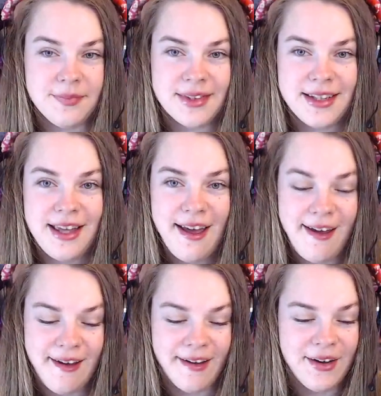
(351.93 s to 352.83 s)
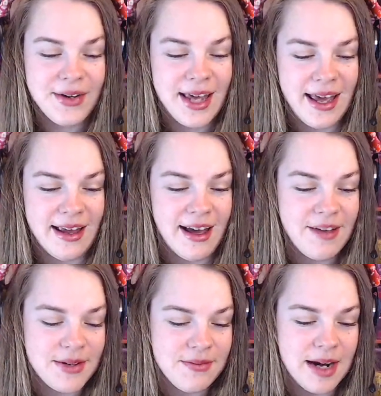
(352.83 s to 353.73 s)
yeah, okay, I've
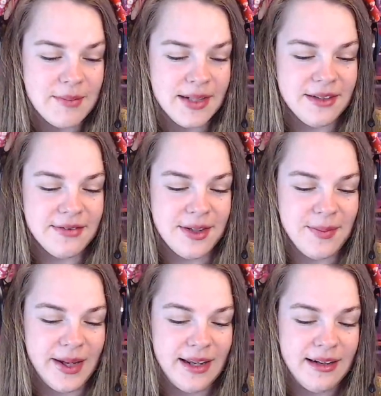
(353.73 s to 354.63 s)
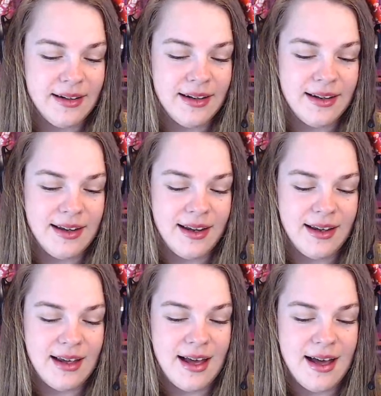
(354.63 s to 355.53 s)
been rambling for a bit.
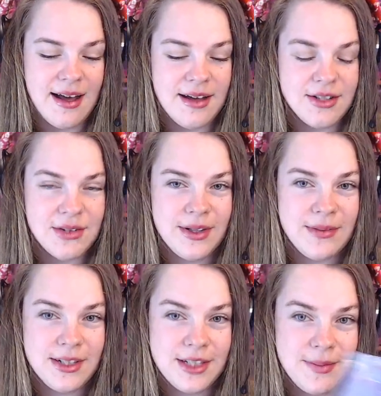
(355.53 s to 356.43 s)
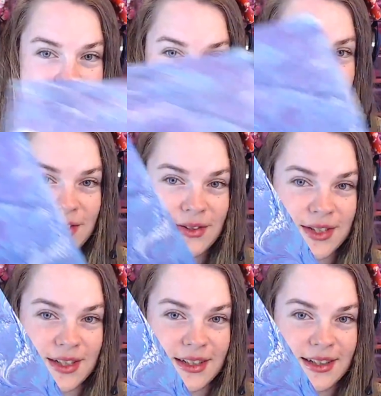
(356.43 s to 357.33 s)
Do we want to jump into
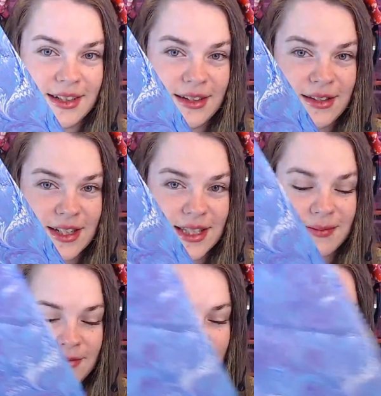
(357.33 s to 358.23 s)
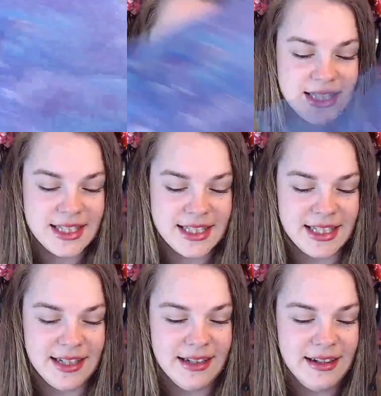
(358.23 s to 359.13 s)
Fusion and look at some Fusion
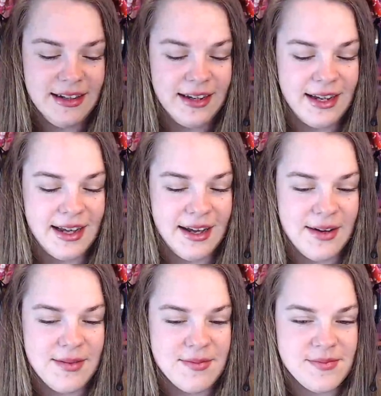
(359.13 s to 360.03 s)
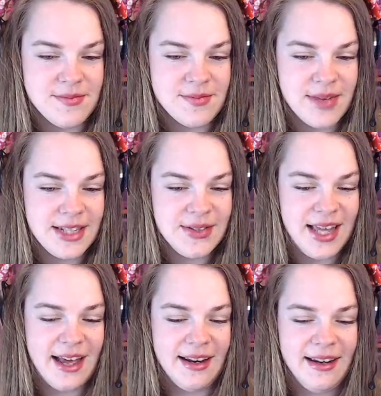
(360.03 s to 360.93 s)
360? Might do
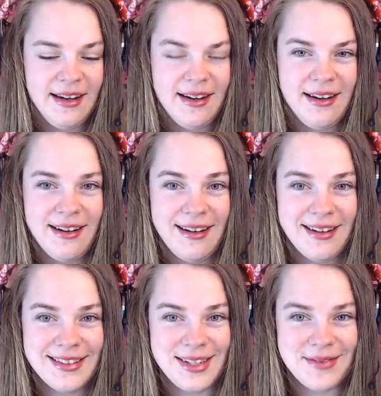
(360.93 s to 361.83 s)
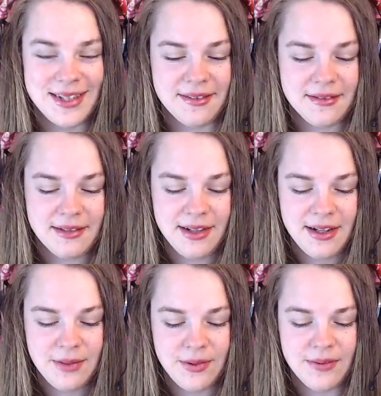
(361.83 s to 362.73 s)
that, except I
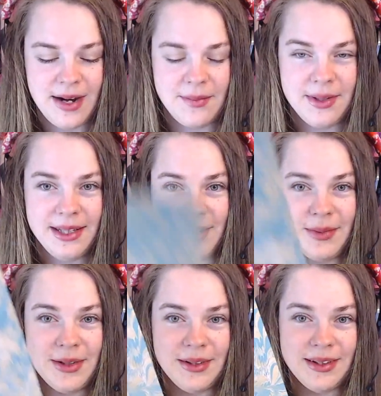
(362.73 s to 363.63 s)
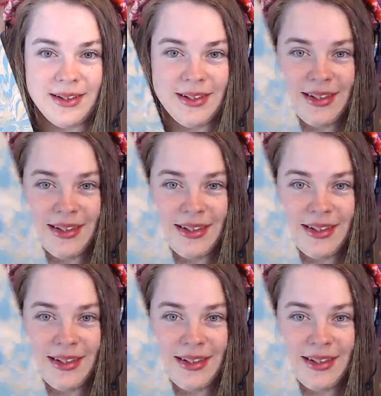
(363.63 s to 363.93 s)
want to ramble a little bit longer,